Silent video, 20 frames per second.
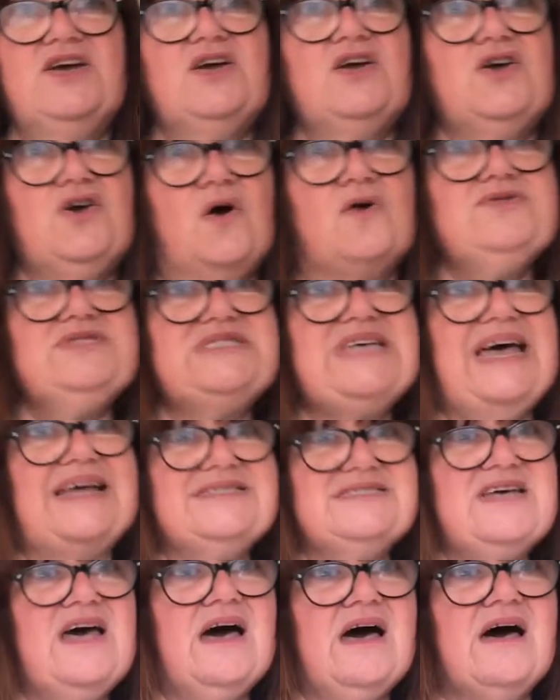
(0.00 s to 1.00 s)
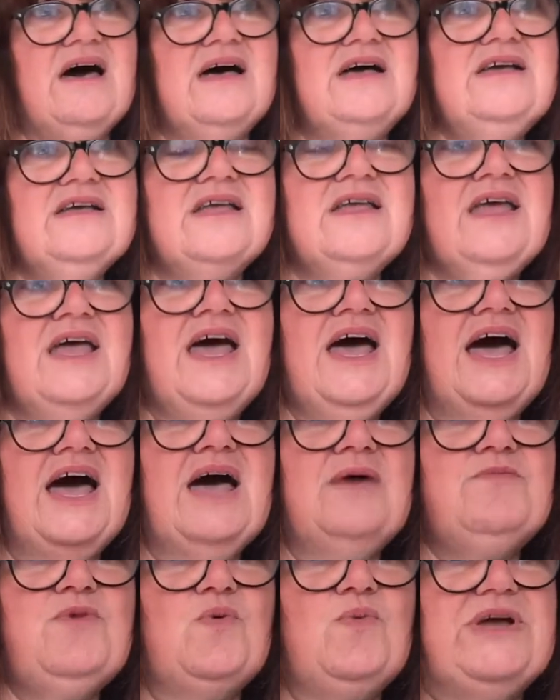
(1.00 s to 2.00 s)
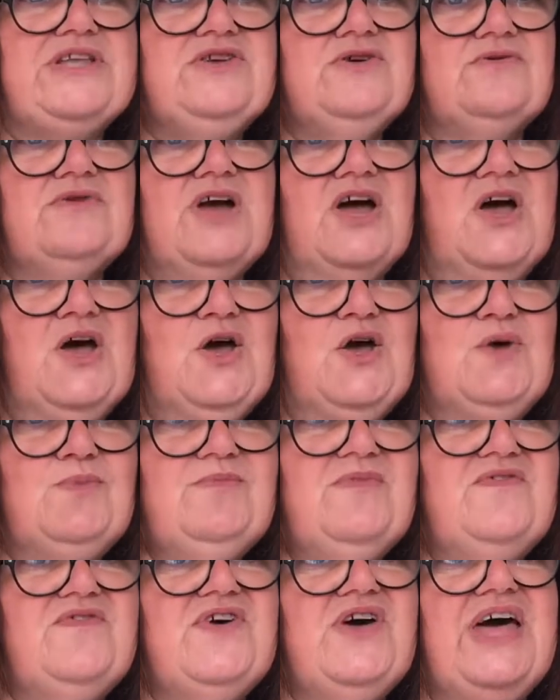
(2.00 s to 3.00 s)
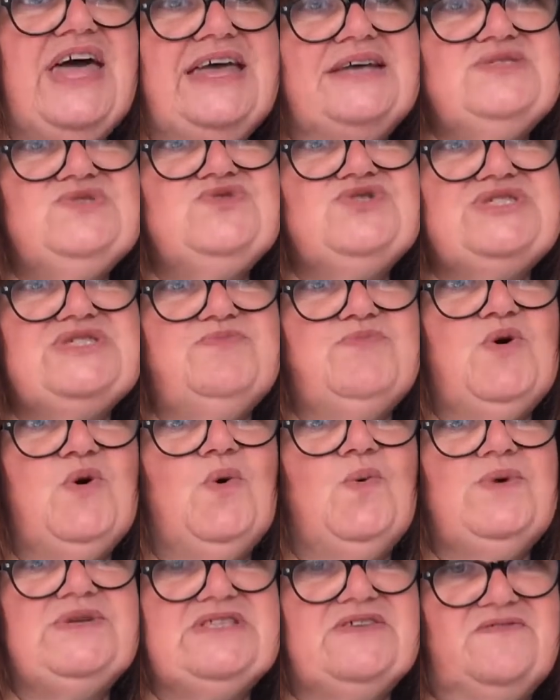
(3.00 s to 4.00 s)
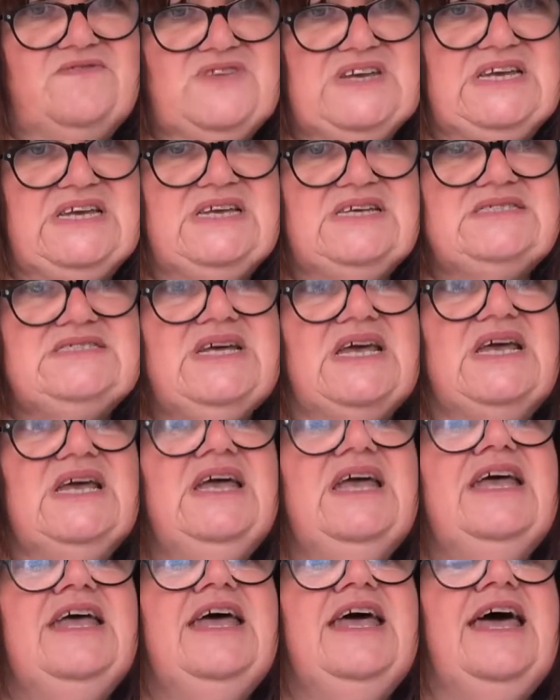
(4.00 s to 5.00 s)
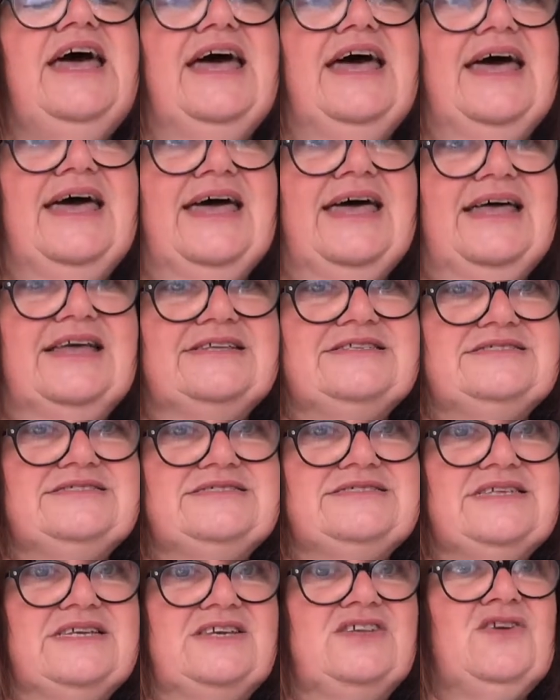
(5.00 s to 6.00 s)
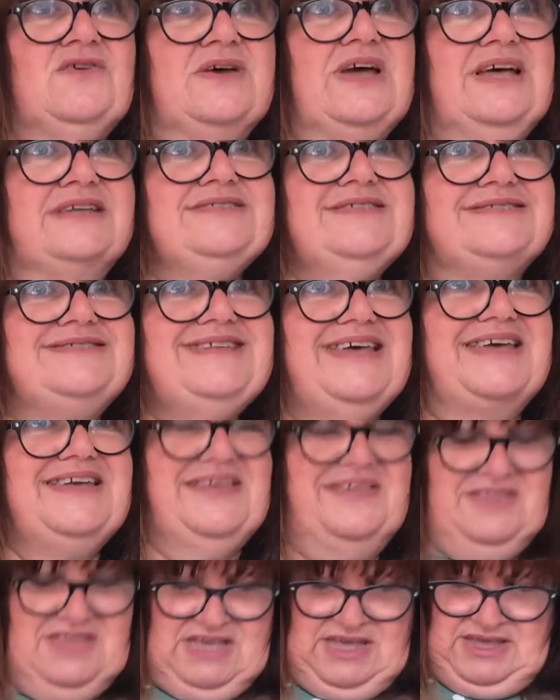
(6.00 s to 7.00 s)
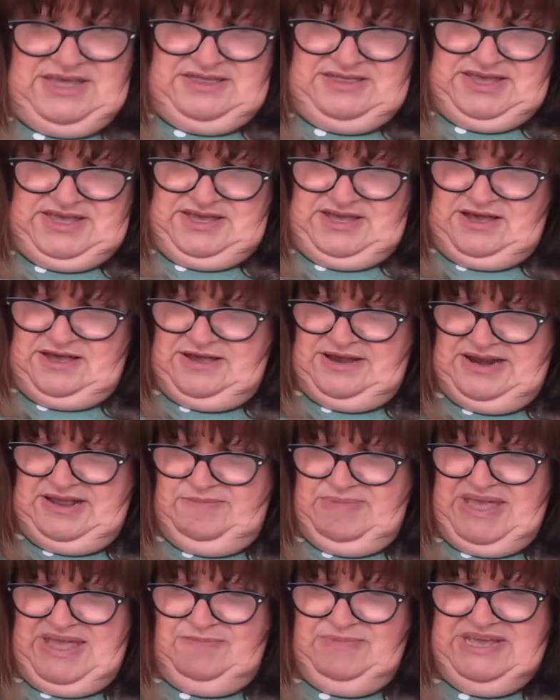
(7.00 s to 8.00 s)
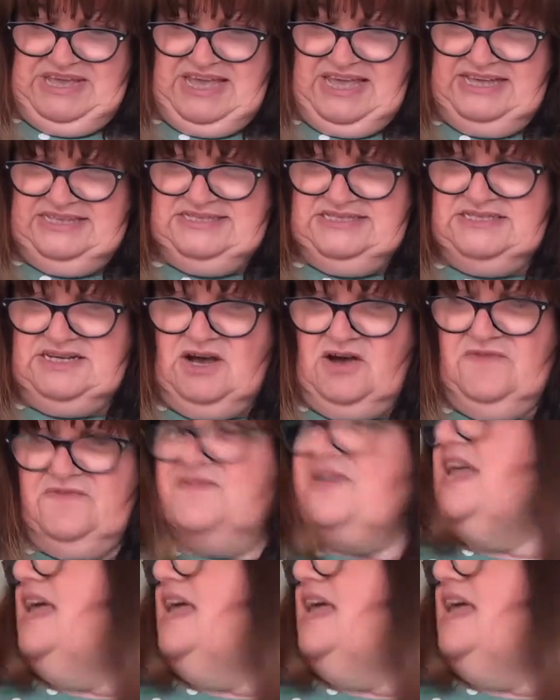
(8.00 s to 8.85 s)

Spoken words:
contact her when you're at home for extra support with the feeding and, as I say, the early baby care stuff.